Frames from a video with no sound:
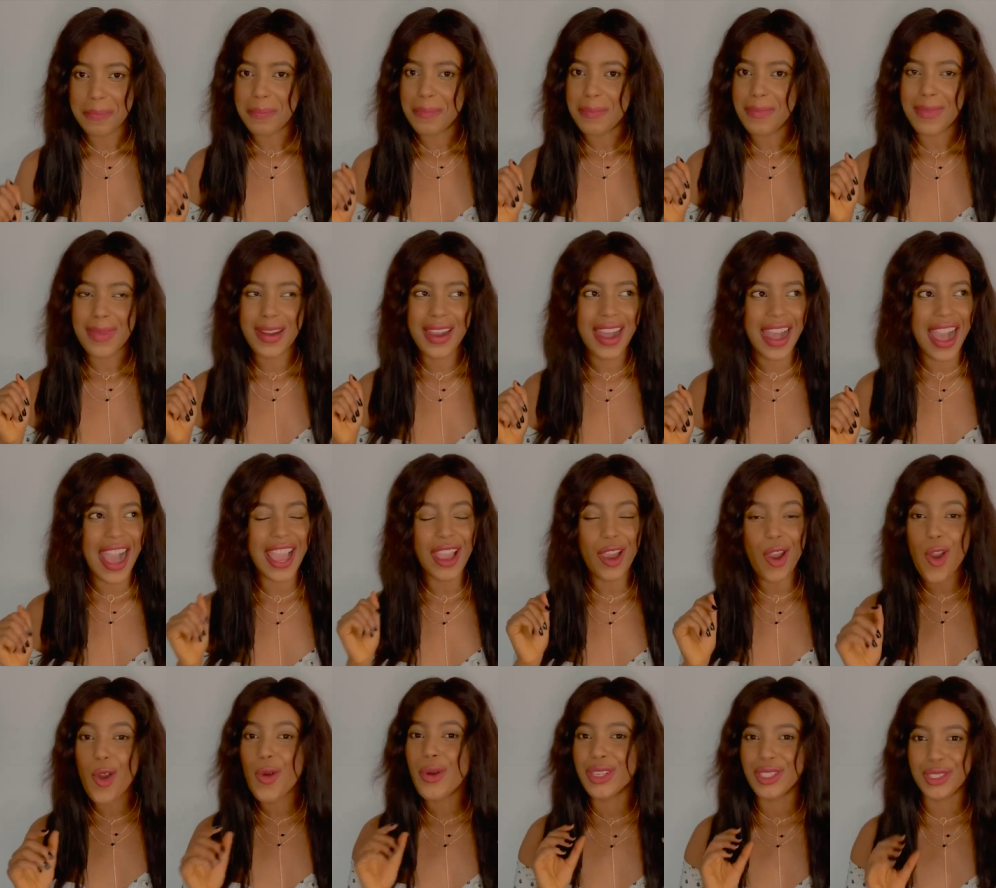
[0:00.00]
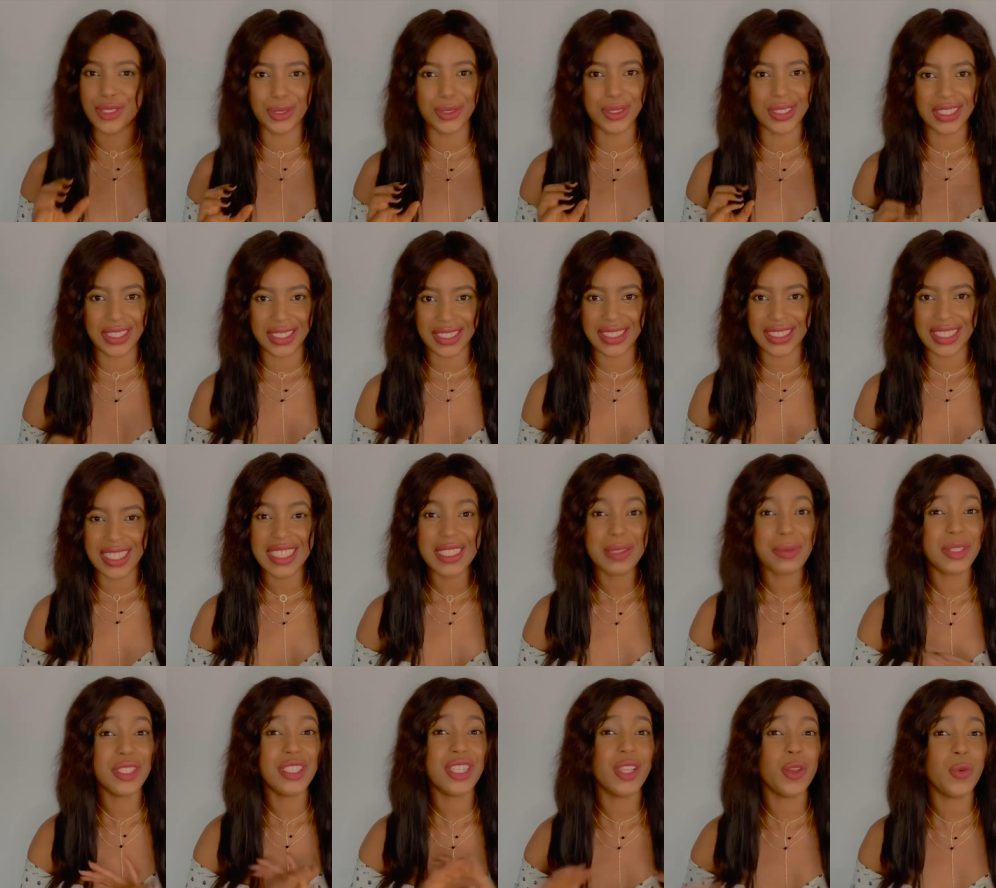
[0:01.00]
I always do this,
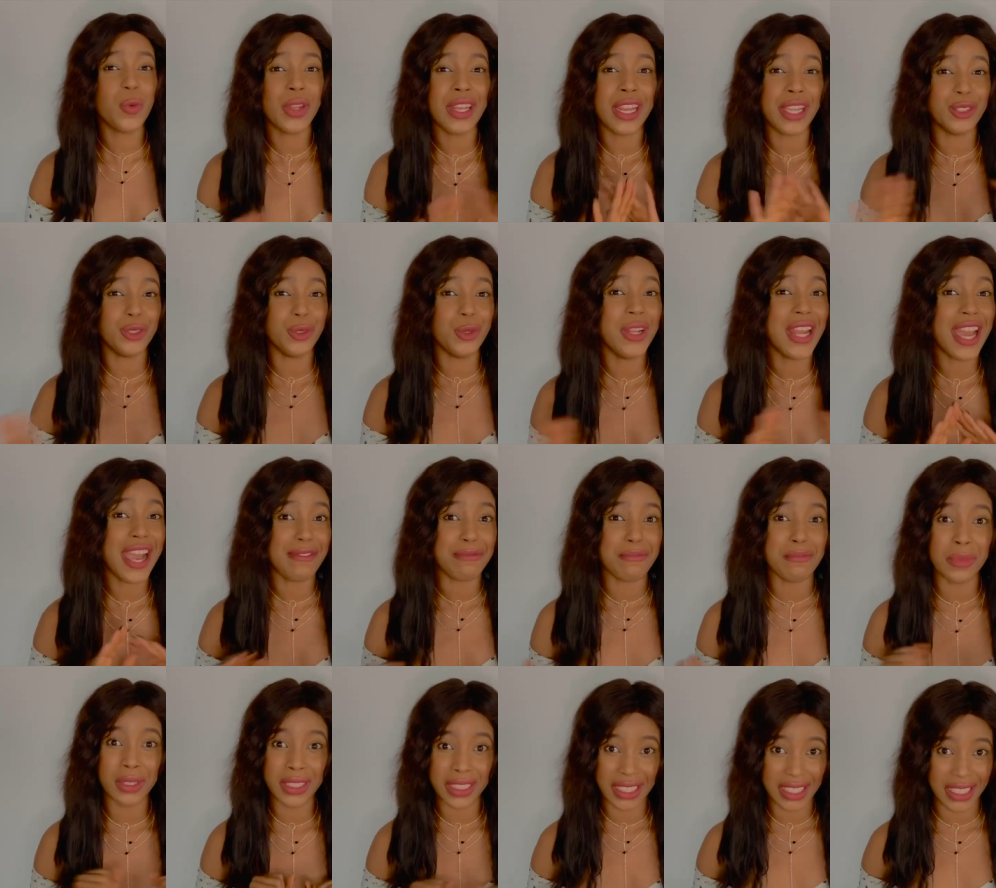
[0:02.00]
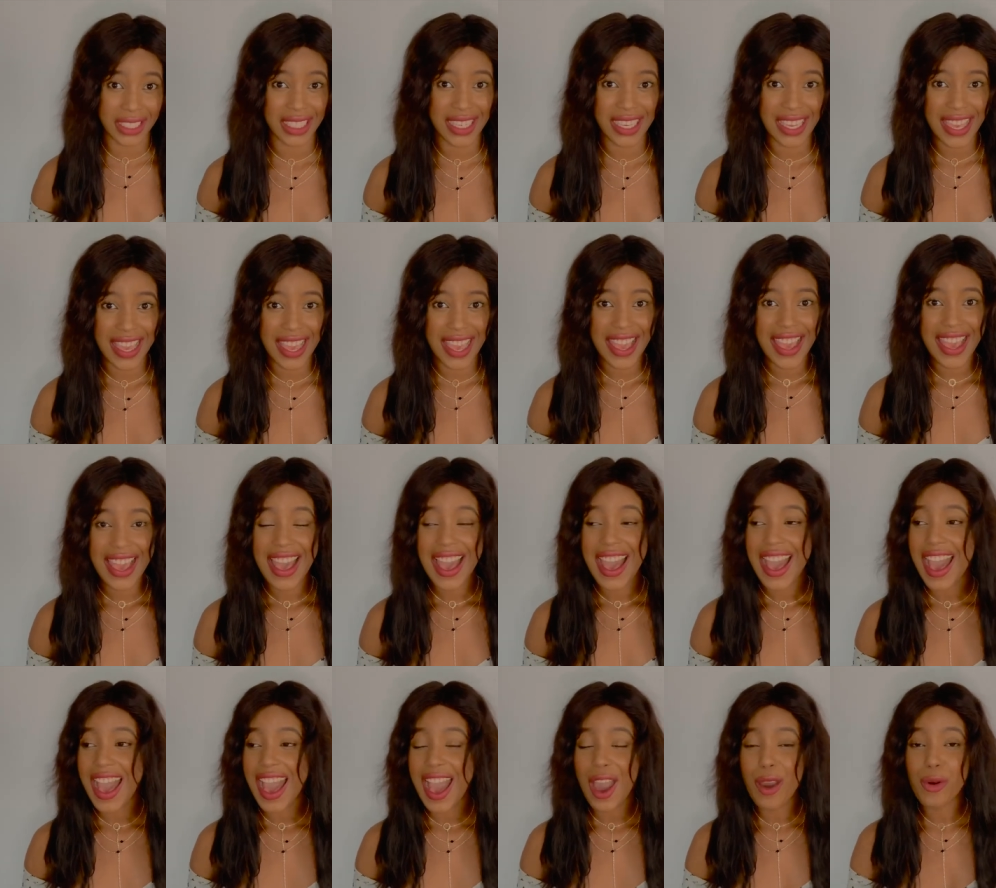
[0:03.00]
especially when I don't have money.
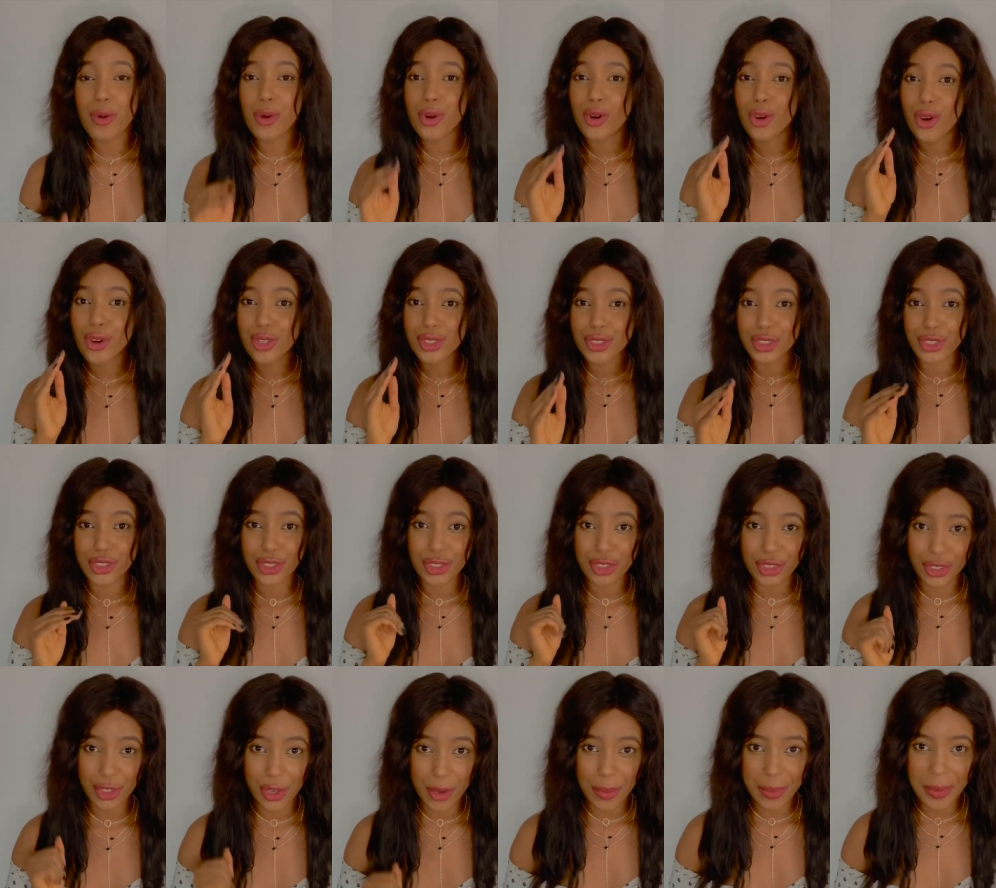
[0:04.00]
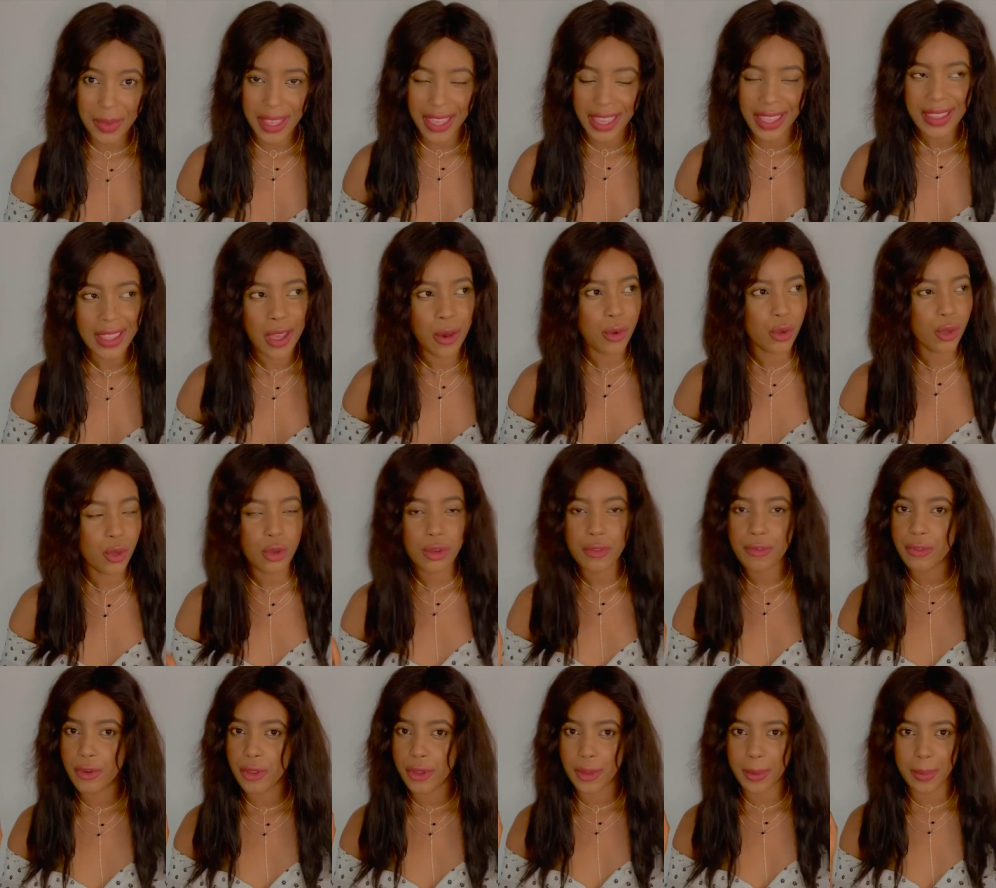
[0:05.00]
I will go to the shop and I will look
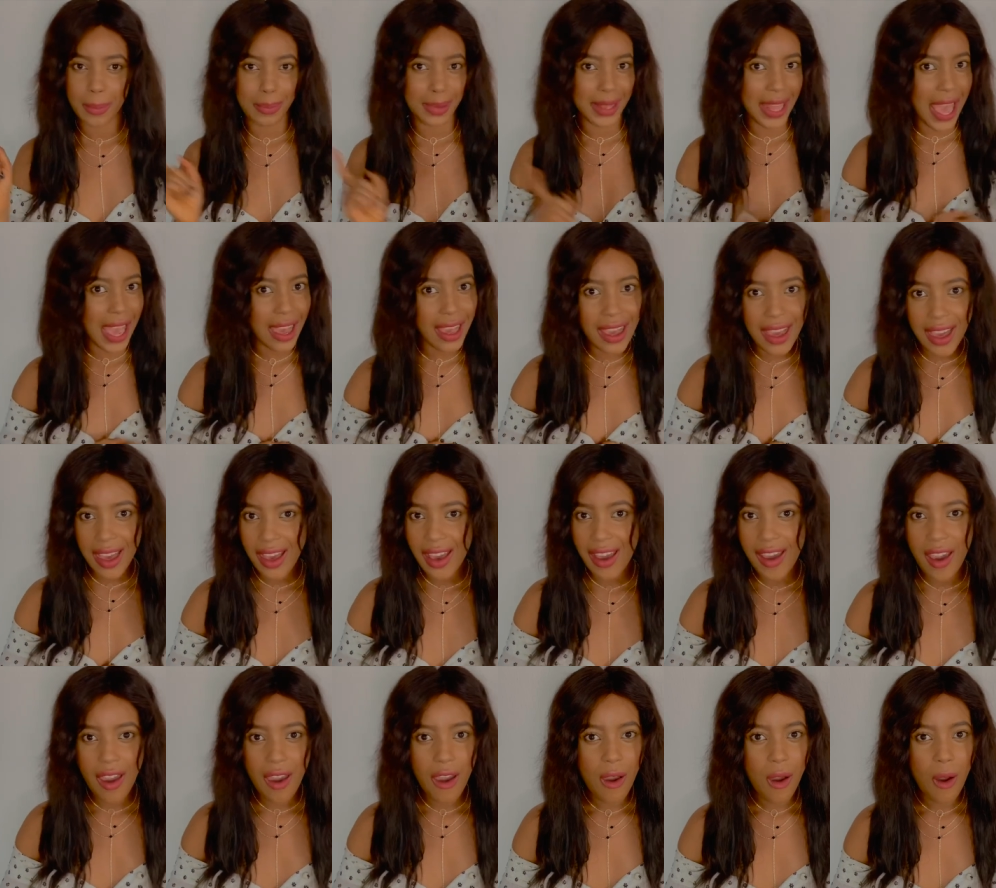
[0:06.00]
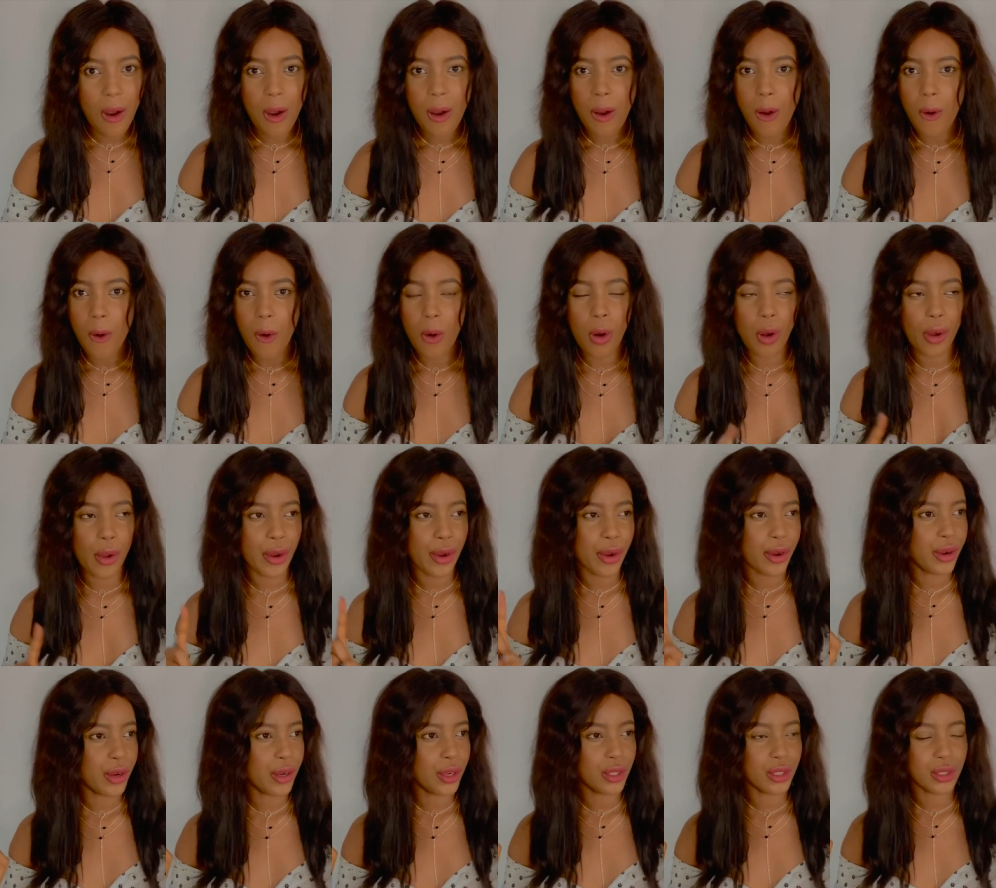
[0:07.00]
for the black
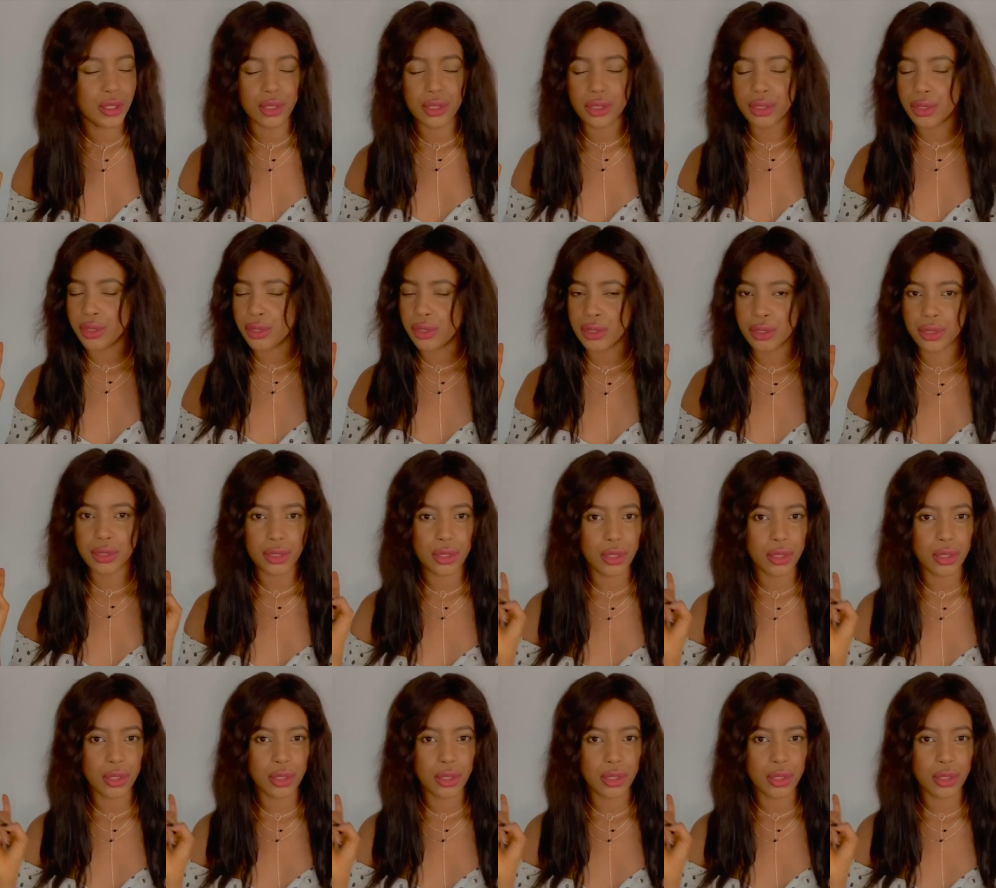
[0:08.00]
or the